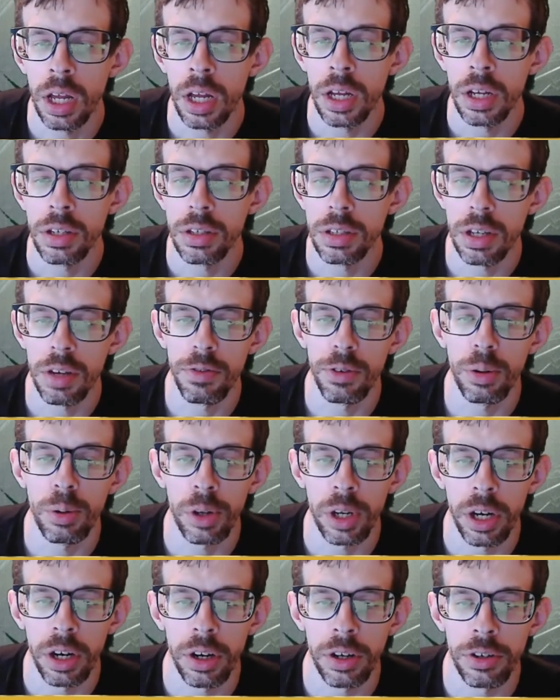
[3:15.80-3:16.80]
several
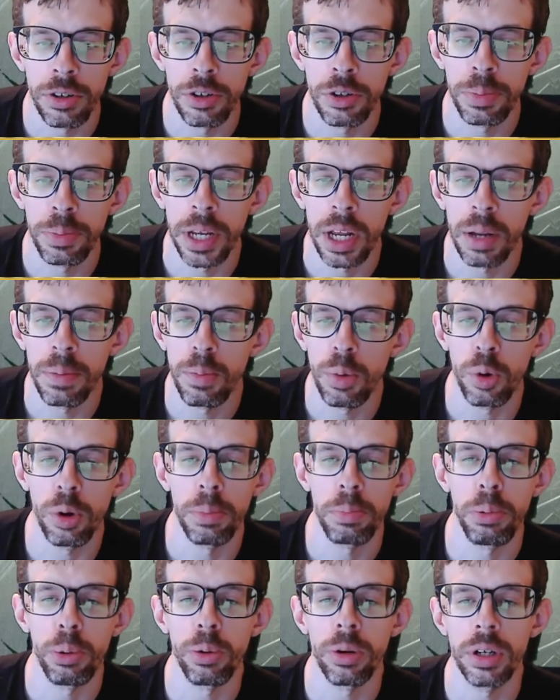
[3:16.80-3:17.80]
characters became more
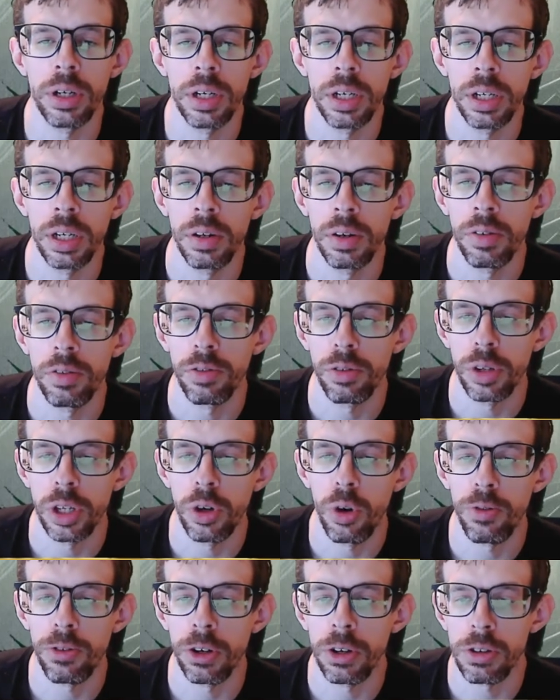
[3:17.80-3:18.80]
important for the
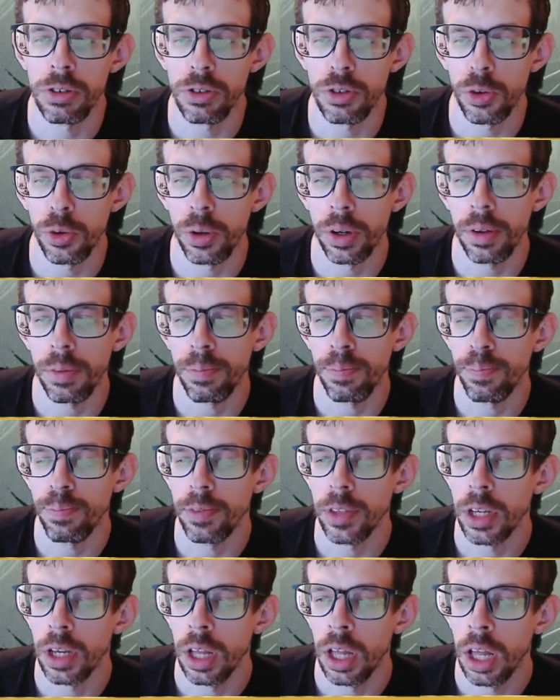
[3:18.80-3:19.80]
overall story.
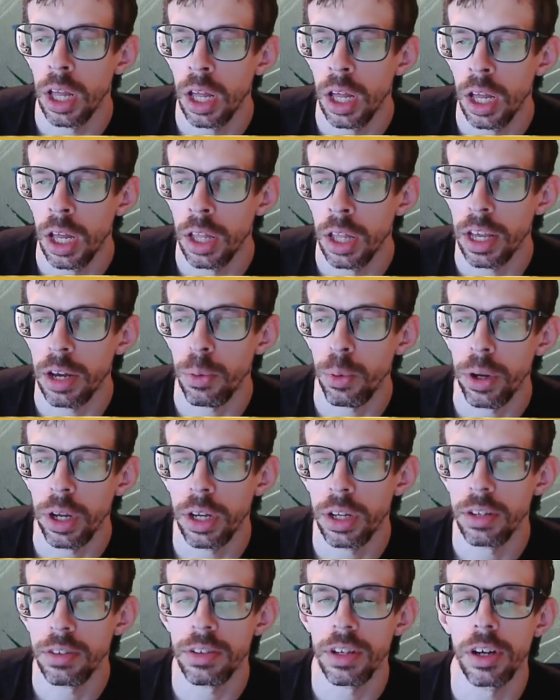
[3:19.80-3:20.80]
That way,
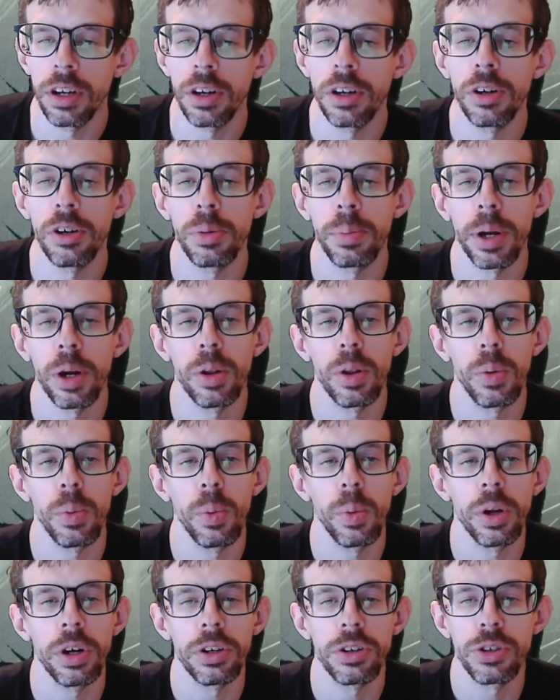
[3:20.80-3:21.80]
it's not all about
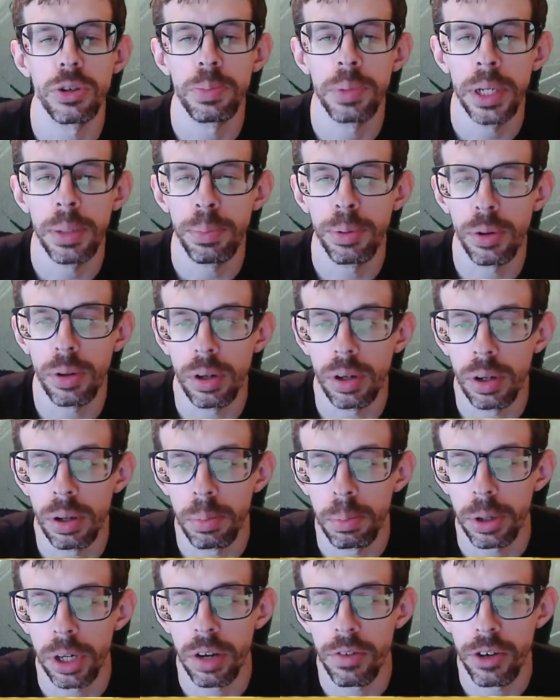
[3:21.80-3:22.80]
one or two people,
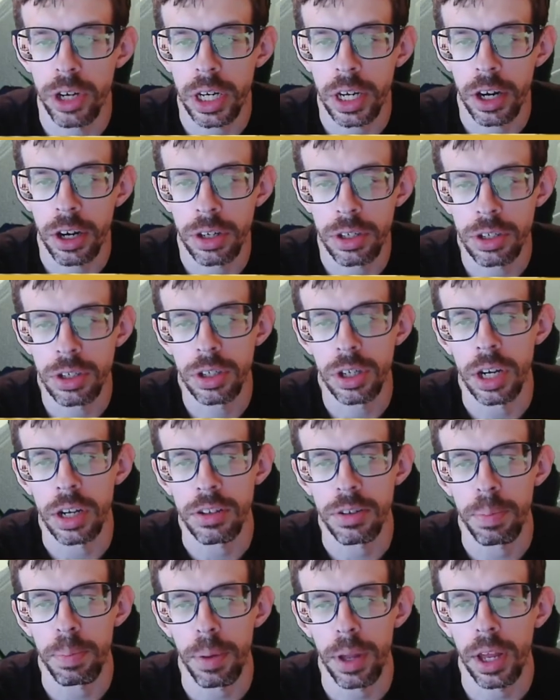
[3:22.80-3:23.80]
but every character
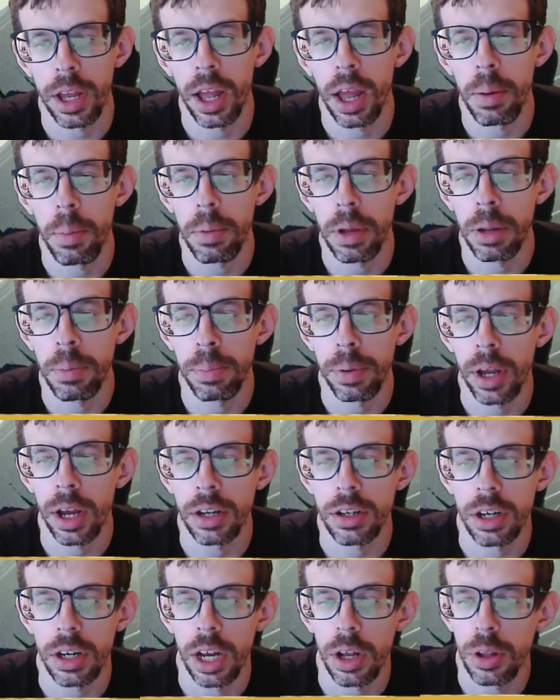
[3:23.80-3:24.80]
has a big
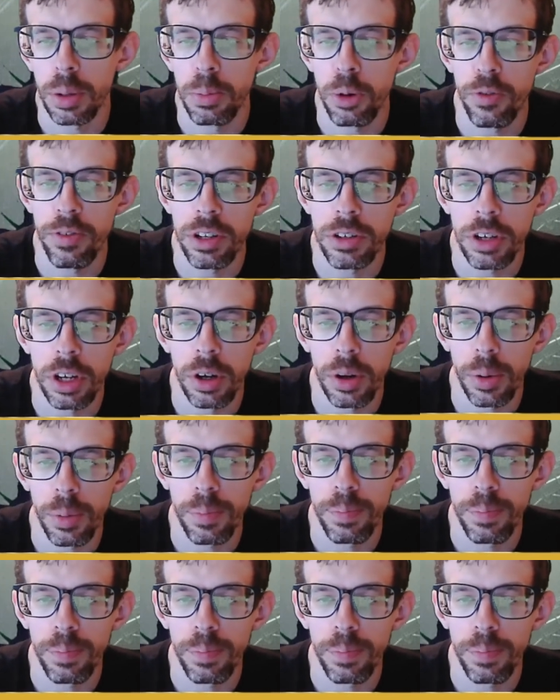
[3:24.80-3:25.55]
impact on how the movies go.